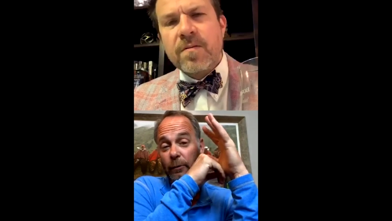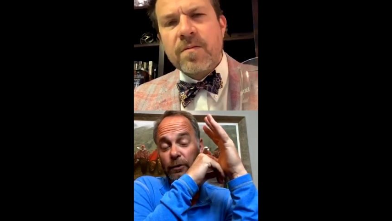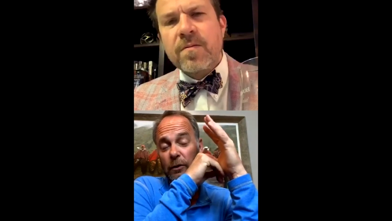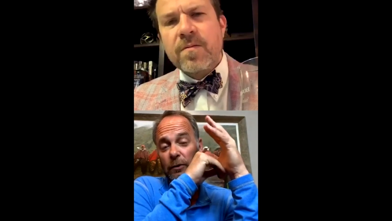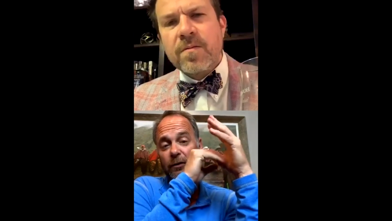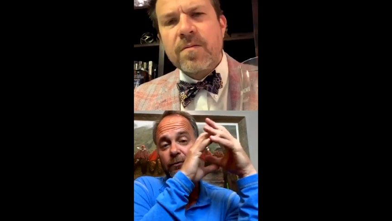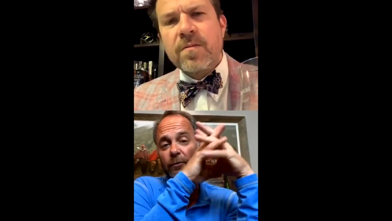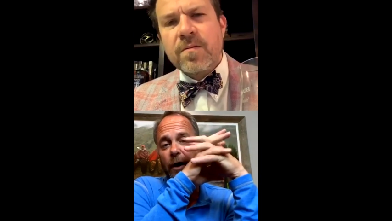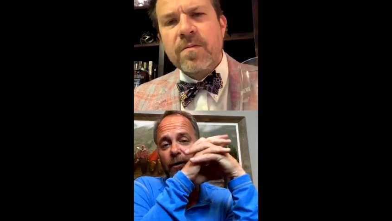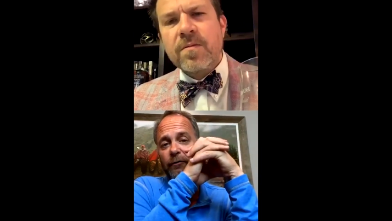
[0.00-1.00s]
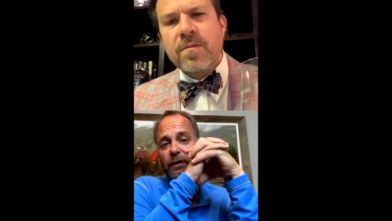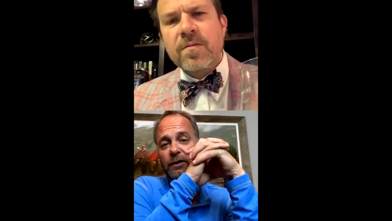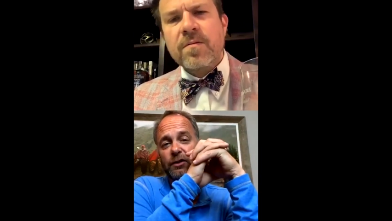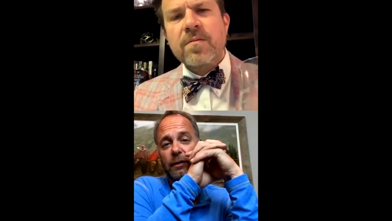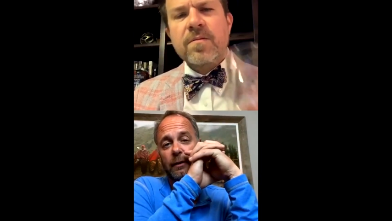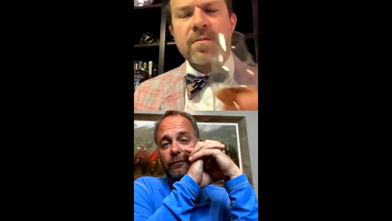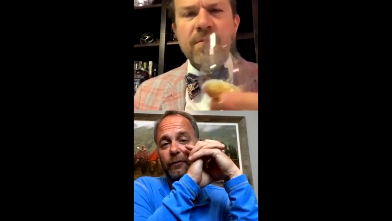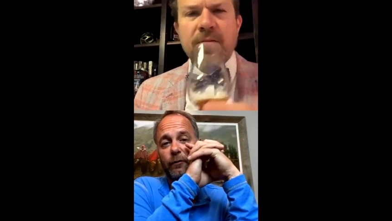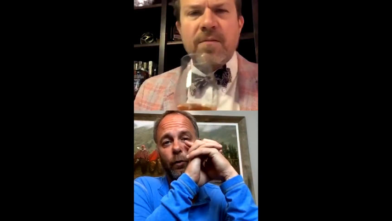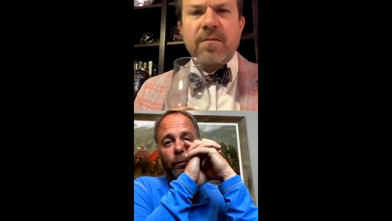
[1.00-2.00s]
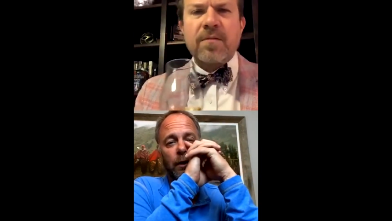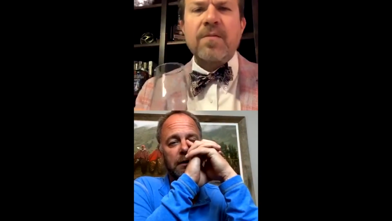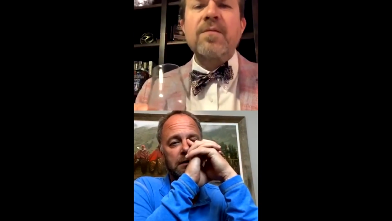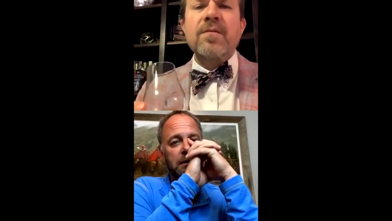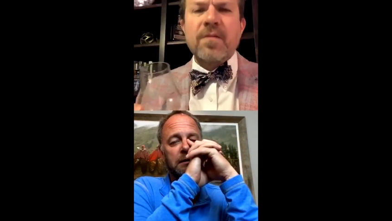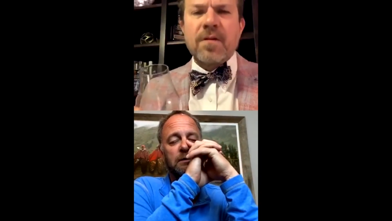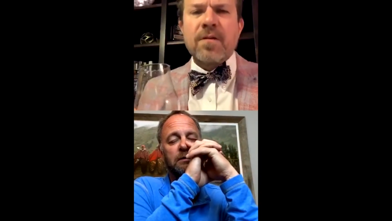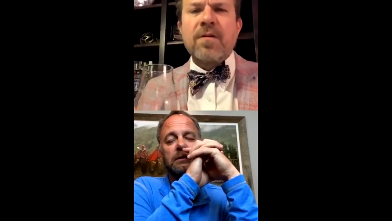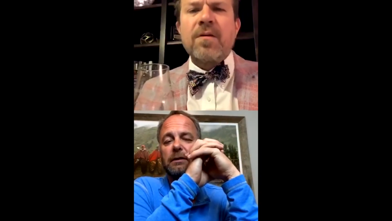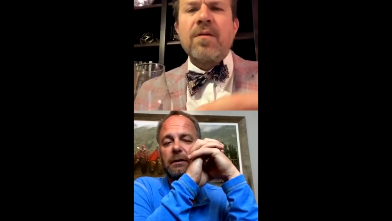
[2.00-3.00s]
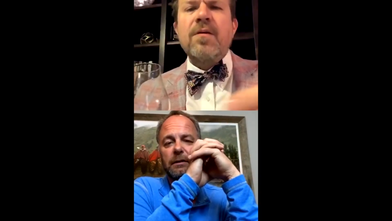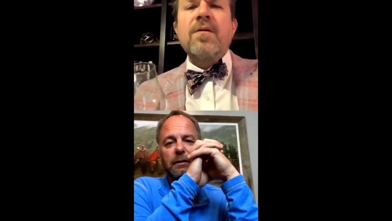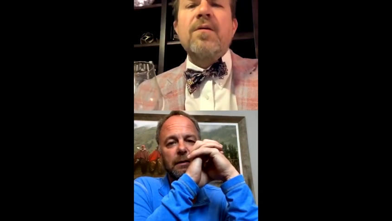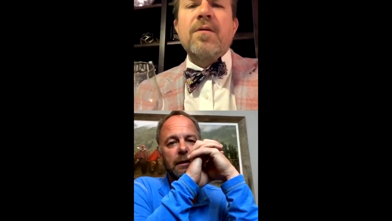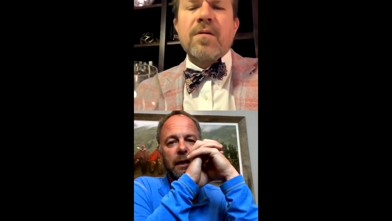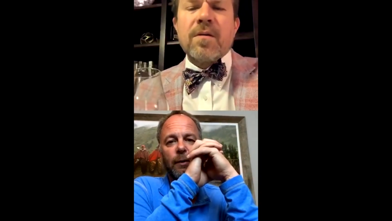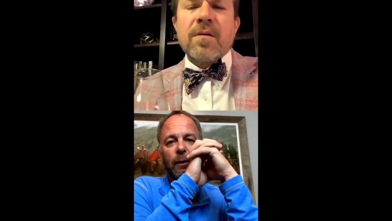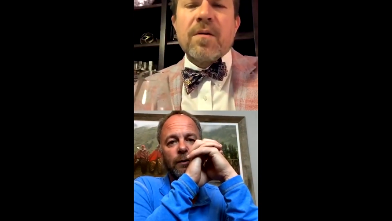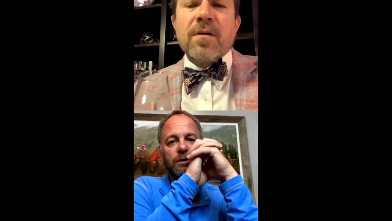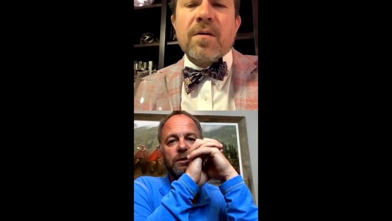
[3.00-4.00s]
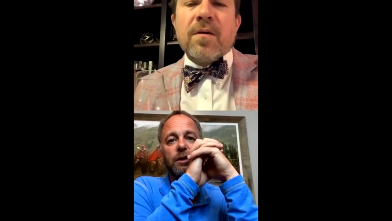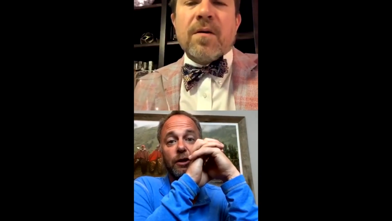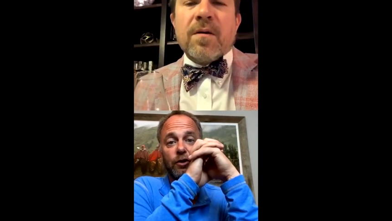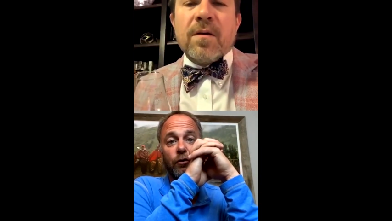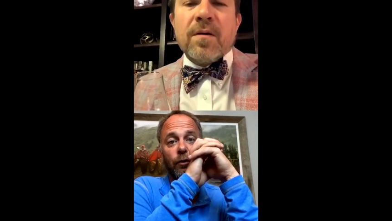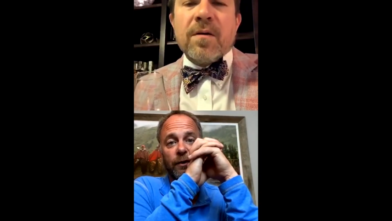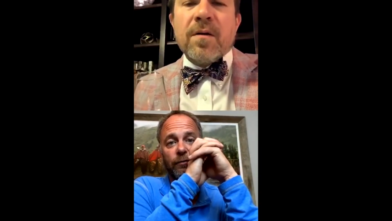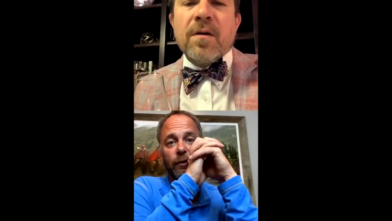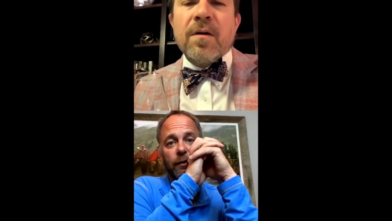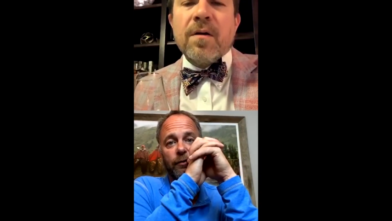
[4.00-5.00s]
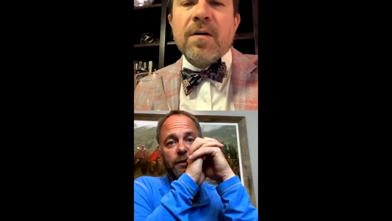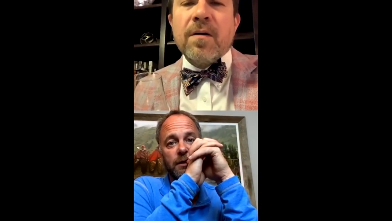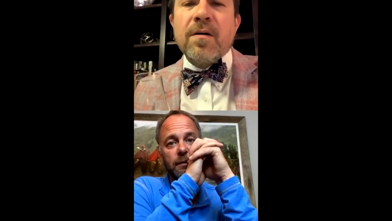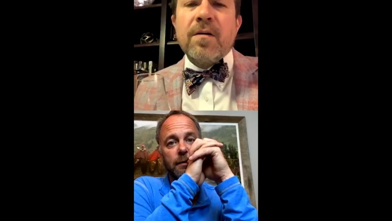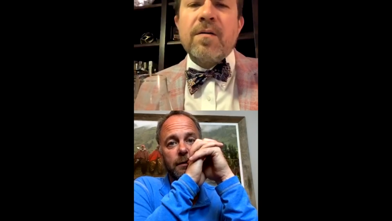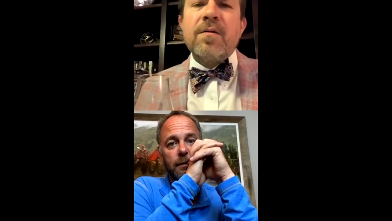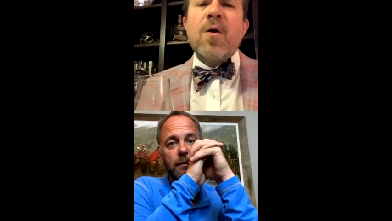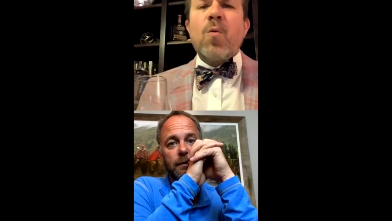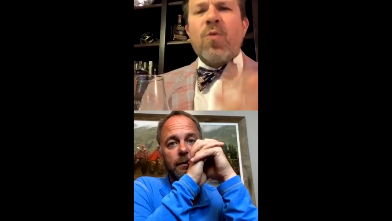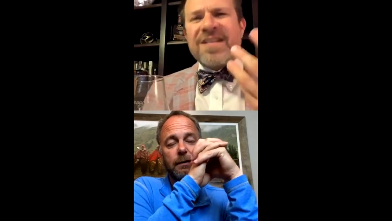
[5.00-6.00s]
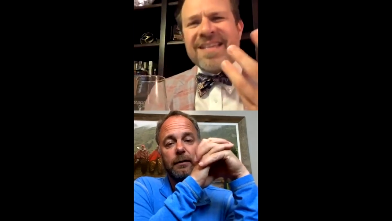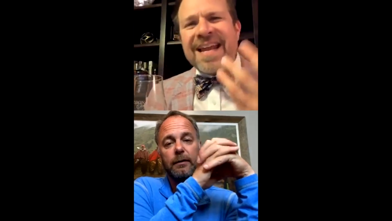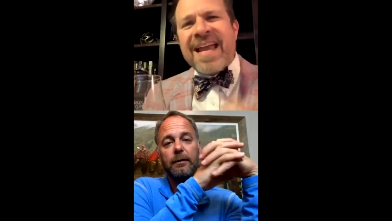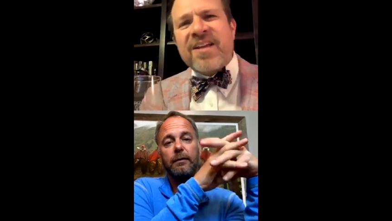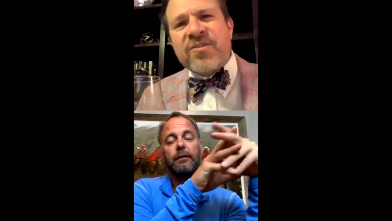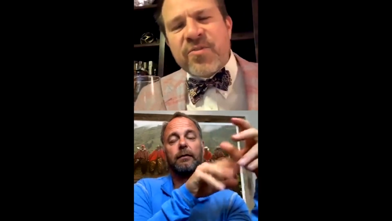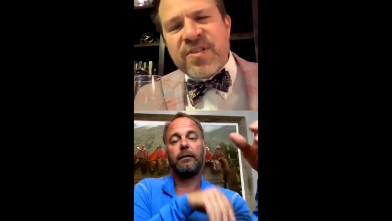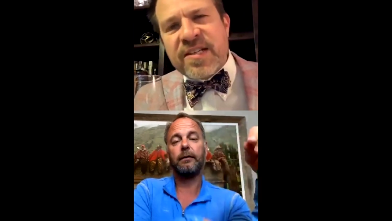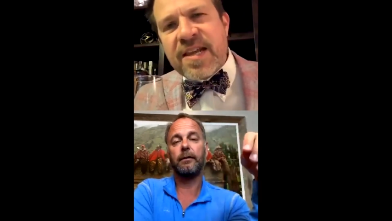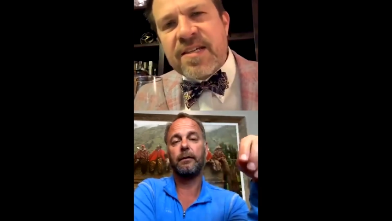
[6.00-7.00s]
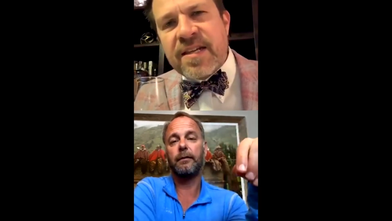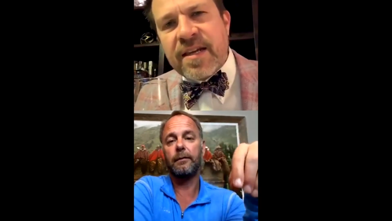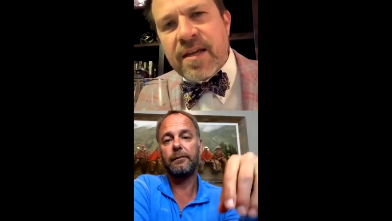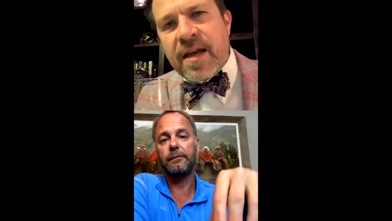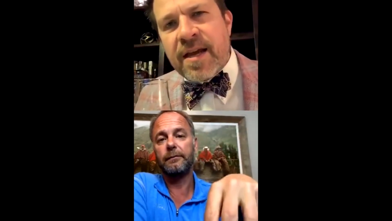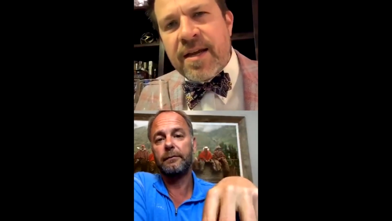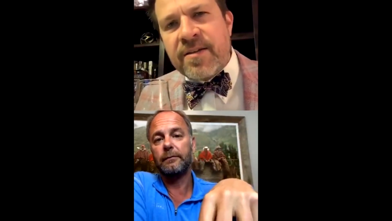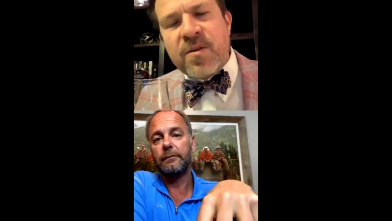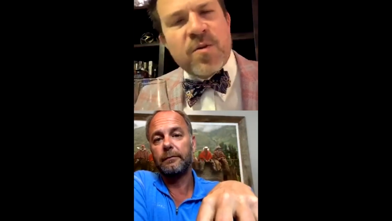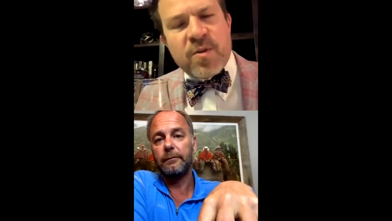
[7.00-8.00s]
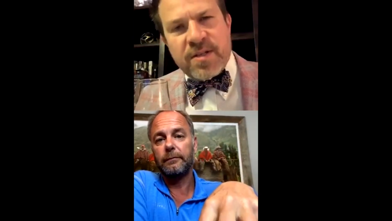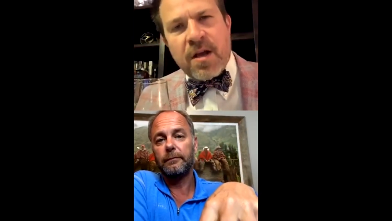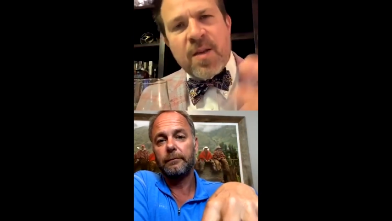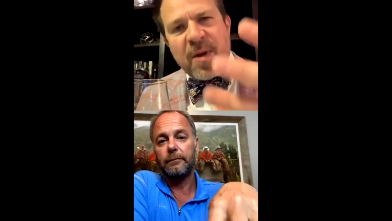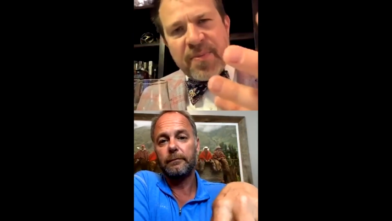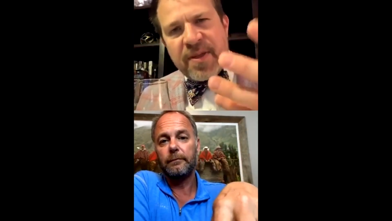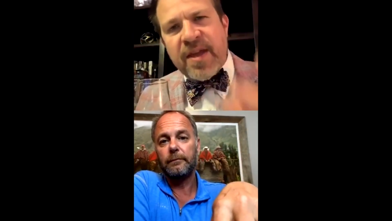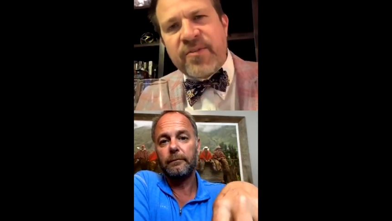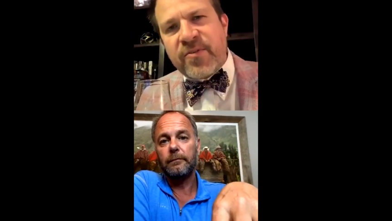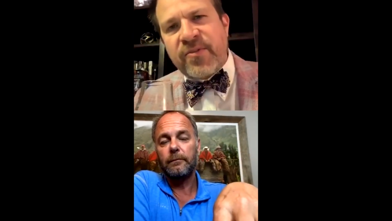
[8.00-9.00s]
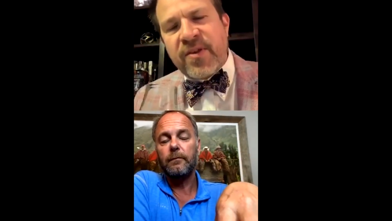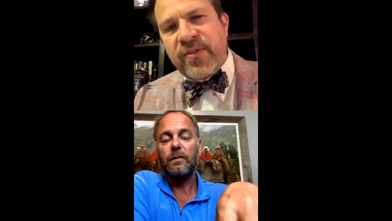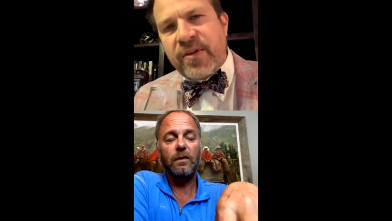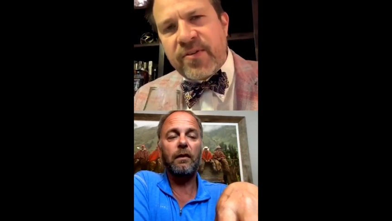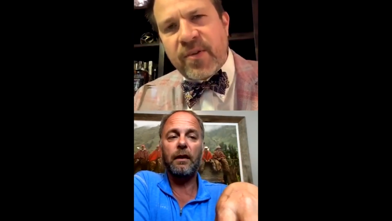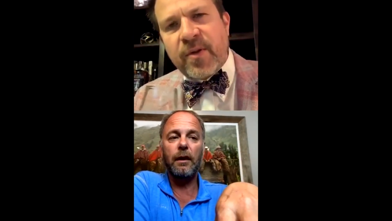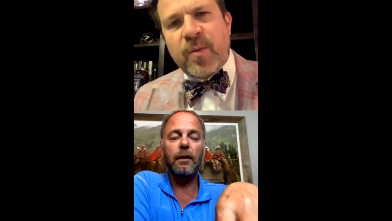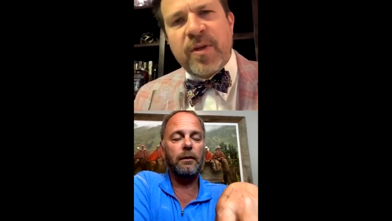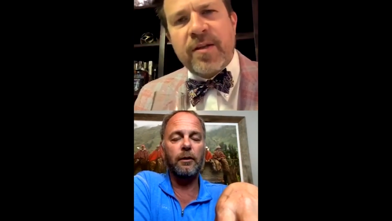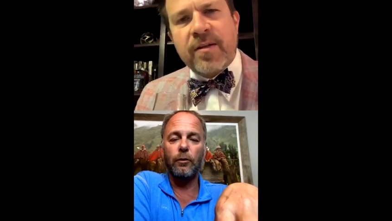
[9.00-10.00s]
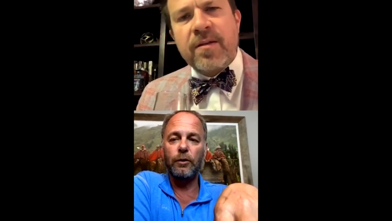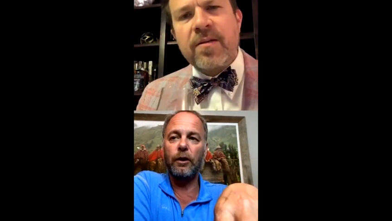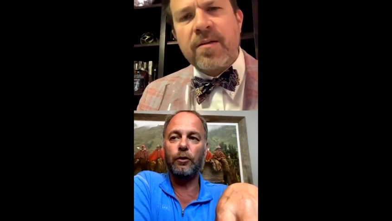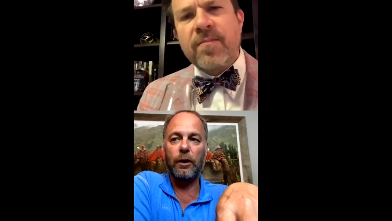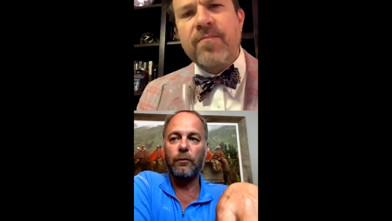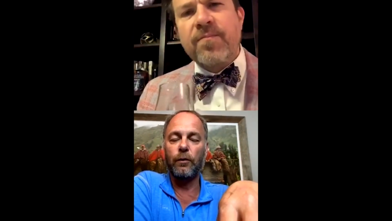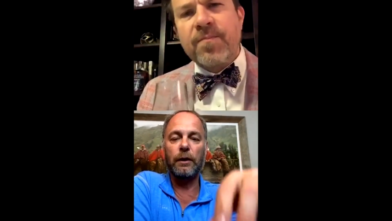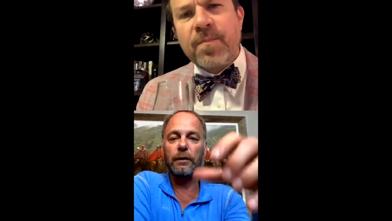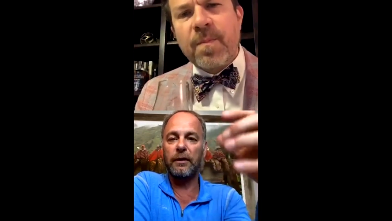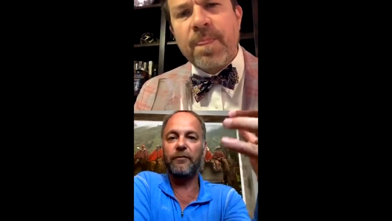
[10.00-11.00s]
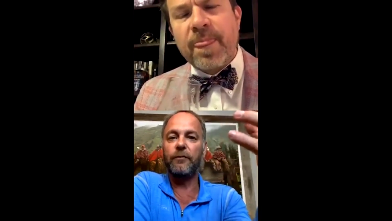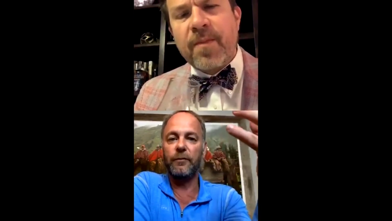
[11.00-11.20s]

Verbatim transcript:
Speaker 1: it was only finished in there for 4 months, and it just came out with such great flavors.
Speaker 2: What's that extra seasoning do to it? Talk about the extra seasoning.
Speaker 1: You can really